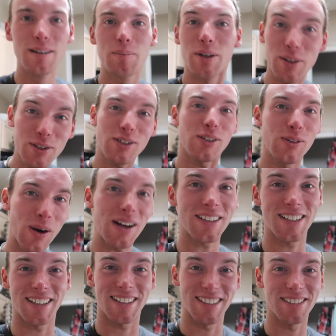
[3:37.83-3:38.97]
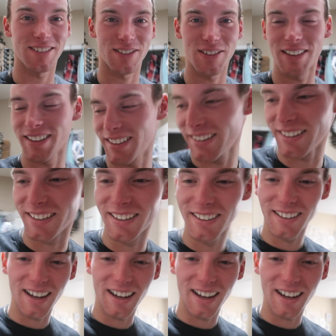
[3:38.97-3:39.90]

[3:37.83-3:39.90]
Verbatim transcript: But you should watch it because it was really good.